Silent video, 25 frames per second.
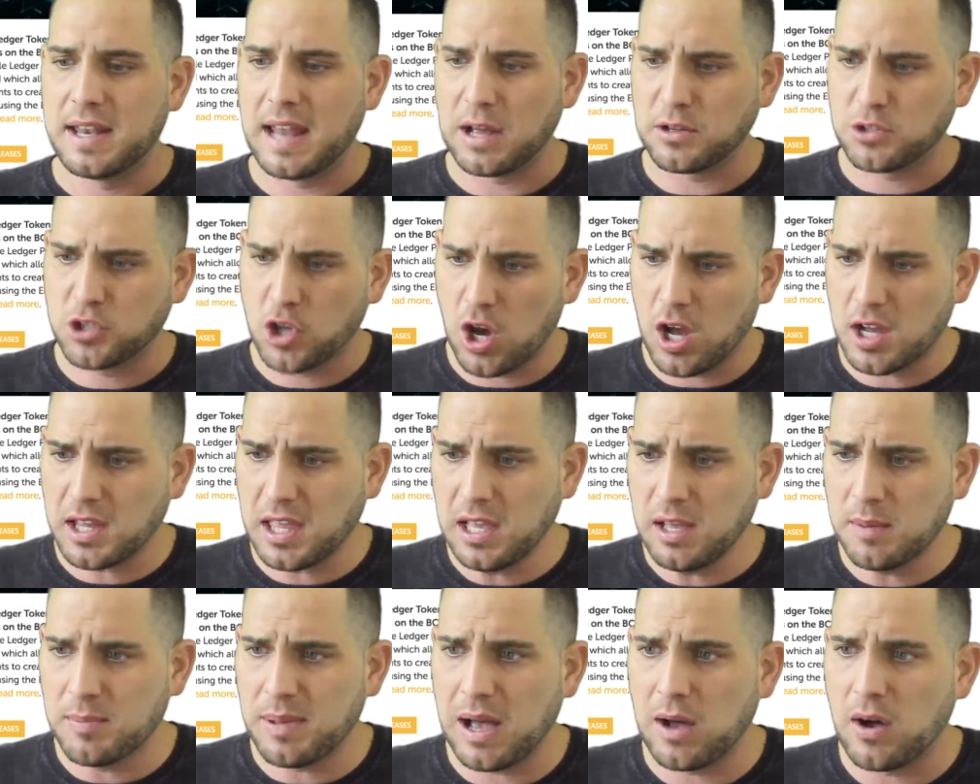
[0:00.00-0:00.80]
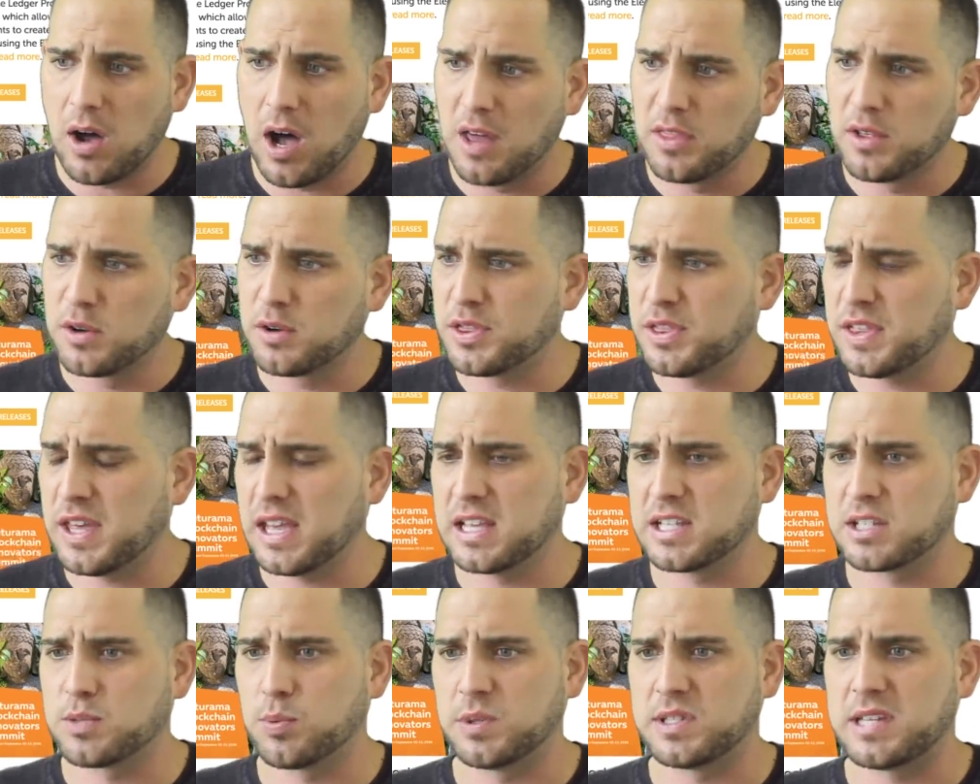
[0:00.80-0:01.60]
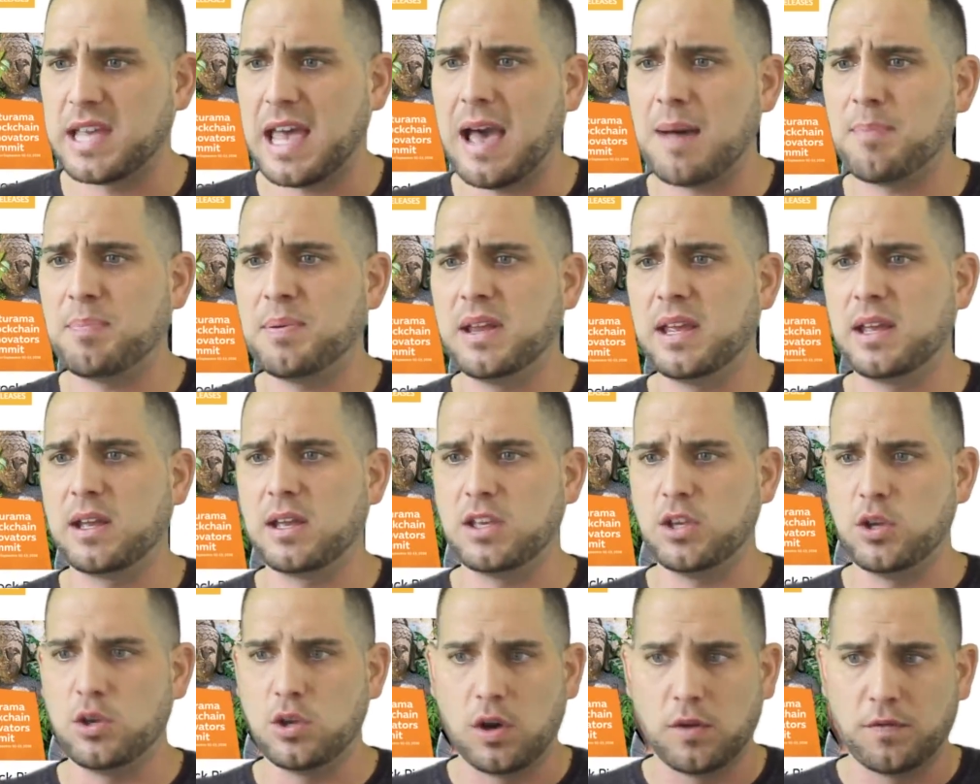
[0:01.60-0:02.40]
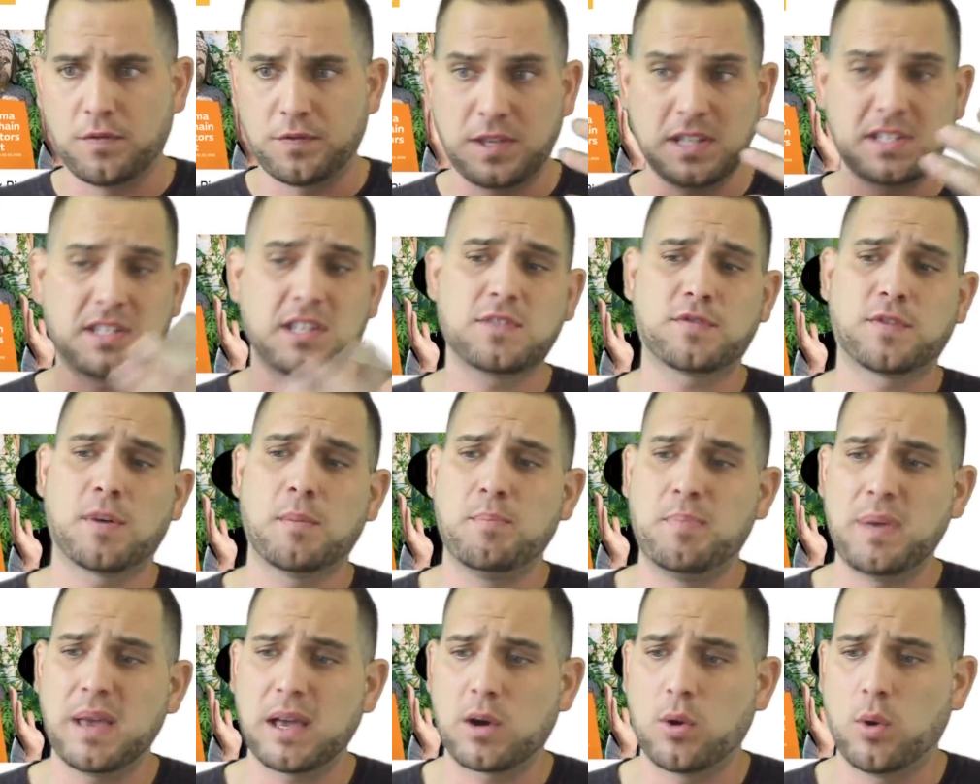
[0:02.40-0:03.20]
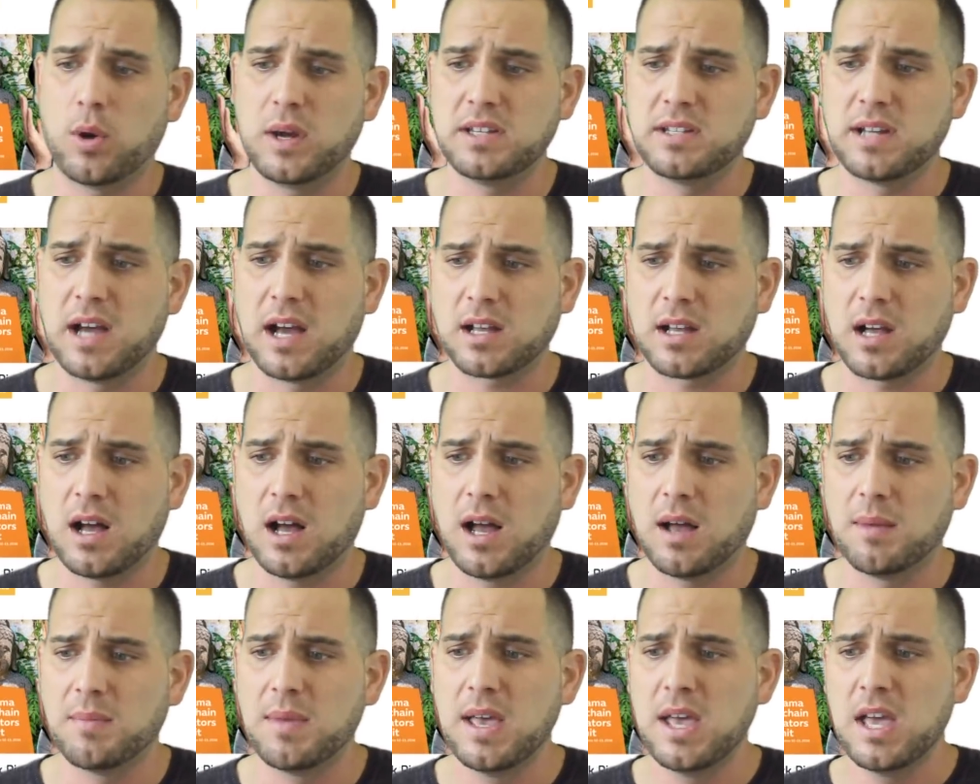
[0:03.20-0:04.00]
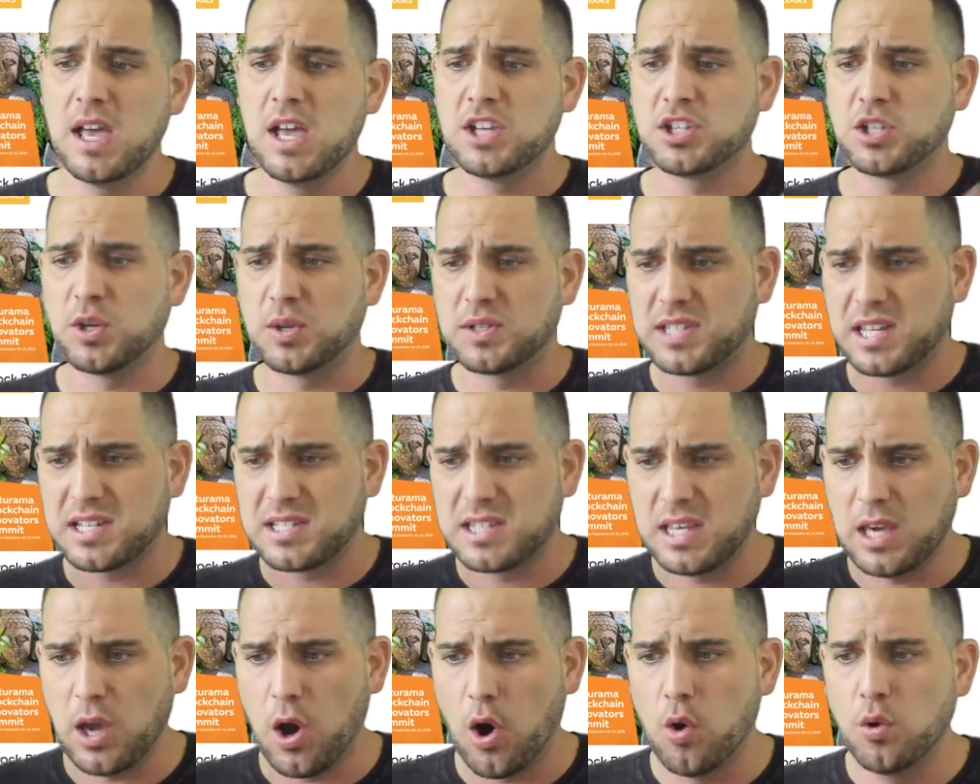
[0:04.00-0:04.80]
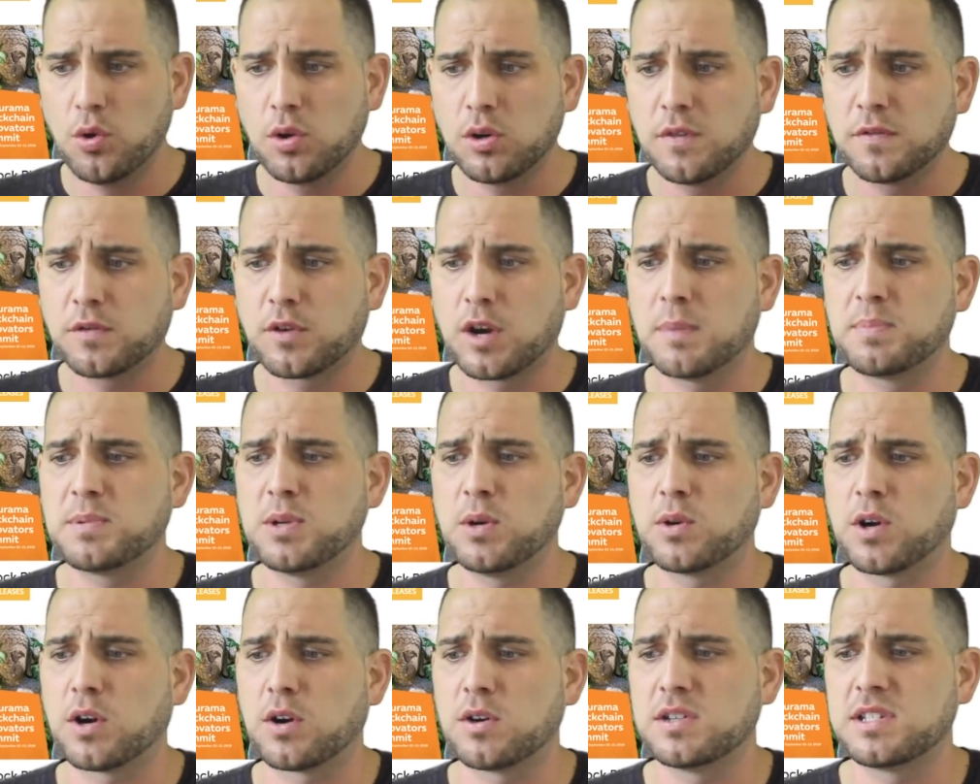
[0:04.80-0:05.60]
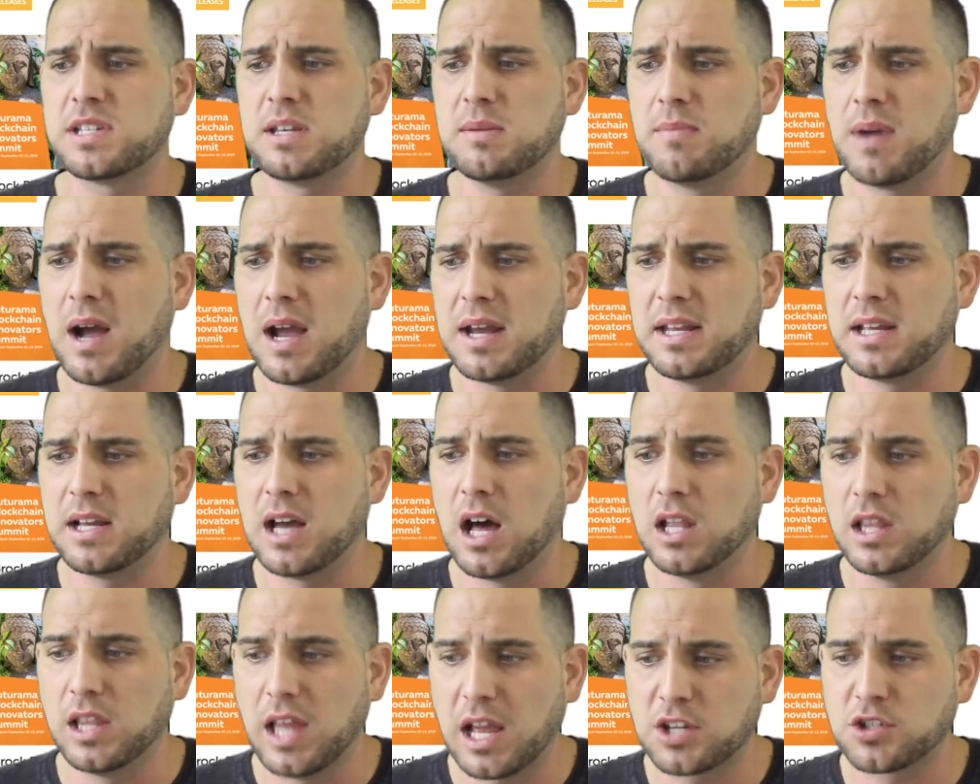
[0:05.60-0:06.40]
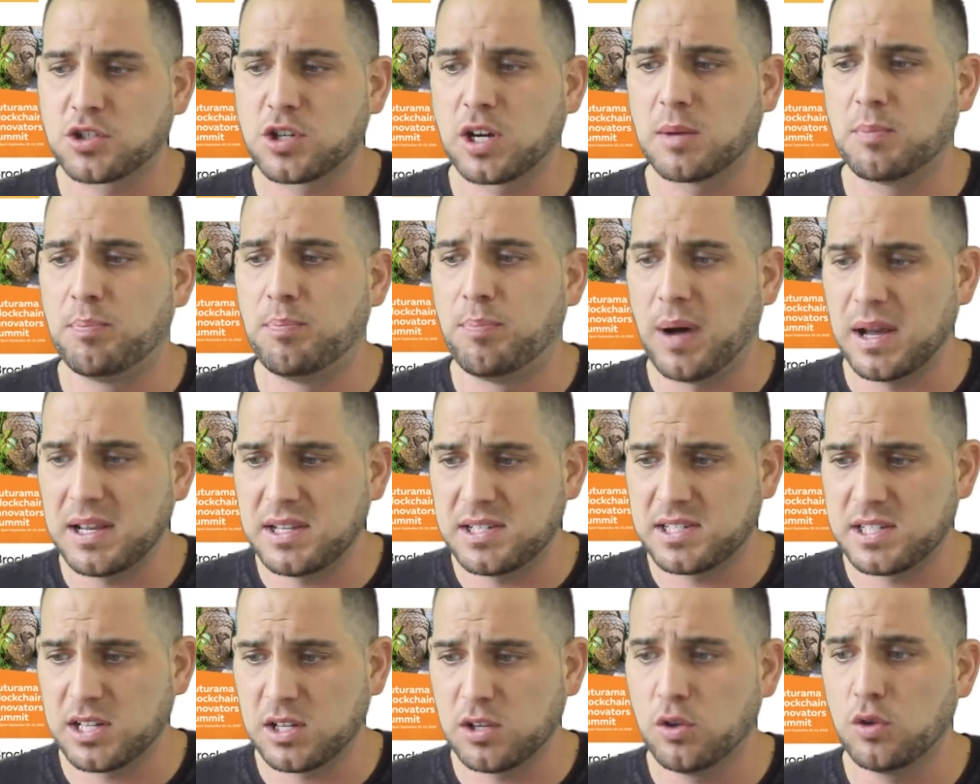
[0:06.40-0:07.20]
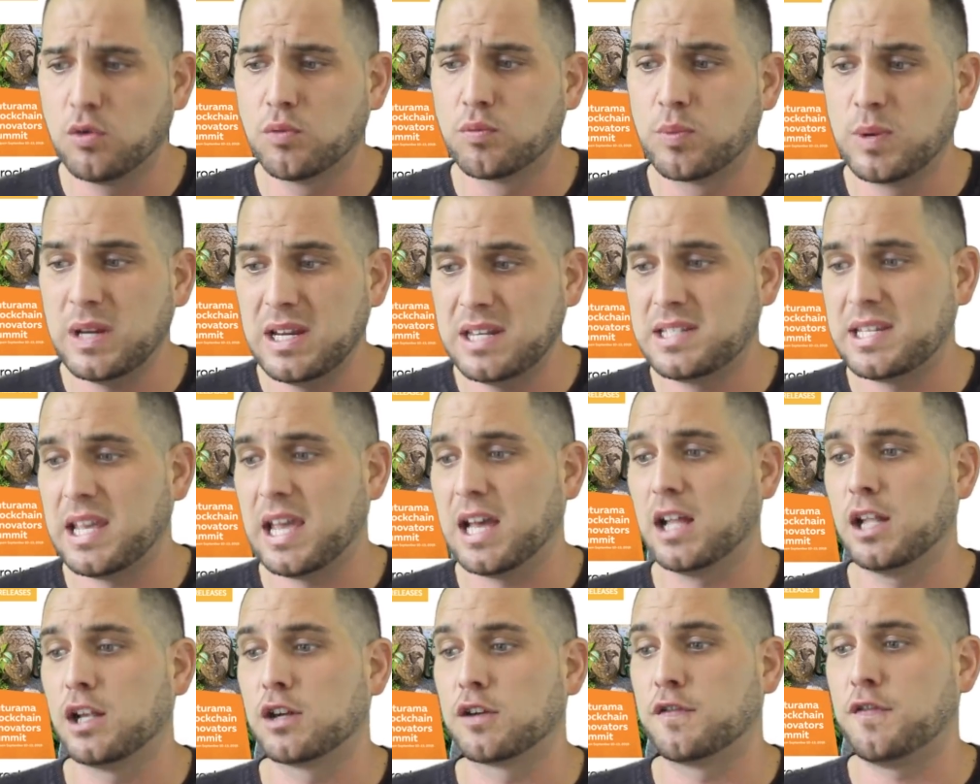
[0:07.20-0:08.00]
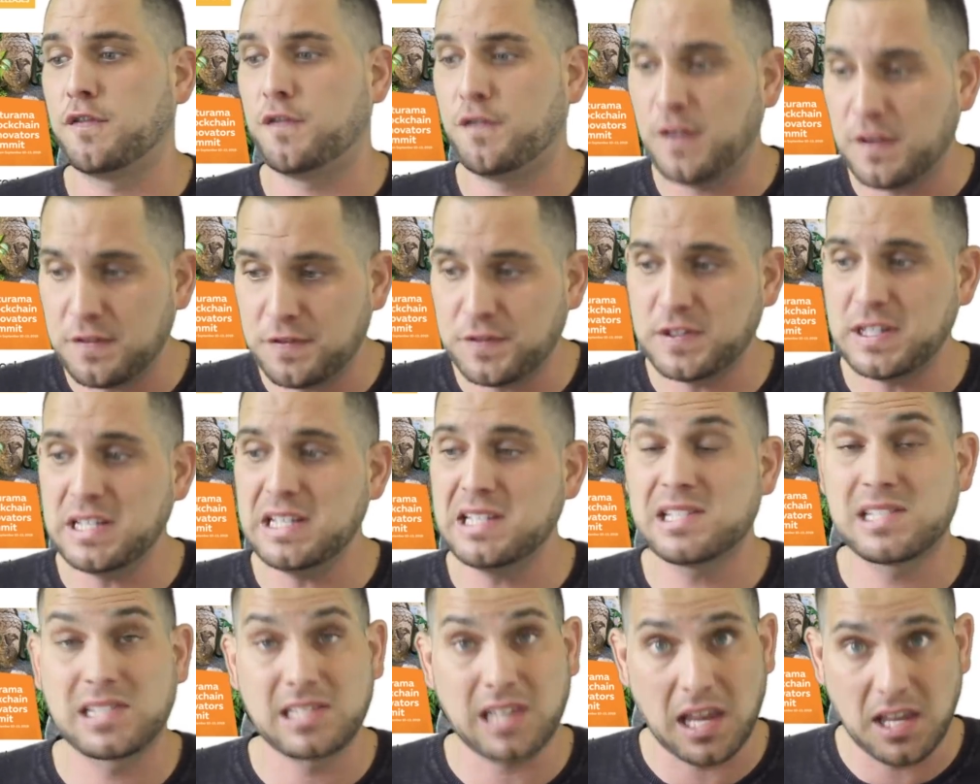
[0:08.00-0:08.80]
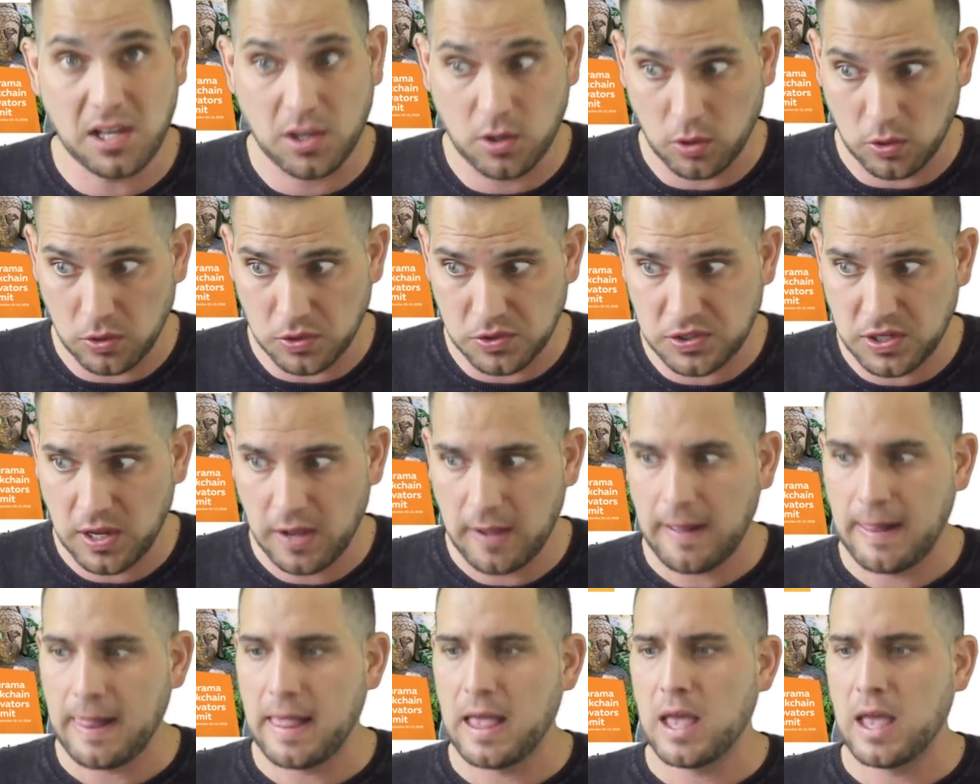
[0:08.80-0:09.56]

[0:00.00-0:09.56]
Now, talking about other things, what's happening, you know, this is from Bitcoin.com. So it says the owner of cryptocurrency mining electric bicycle retailer 50 Cycles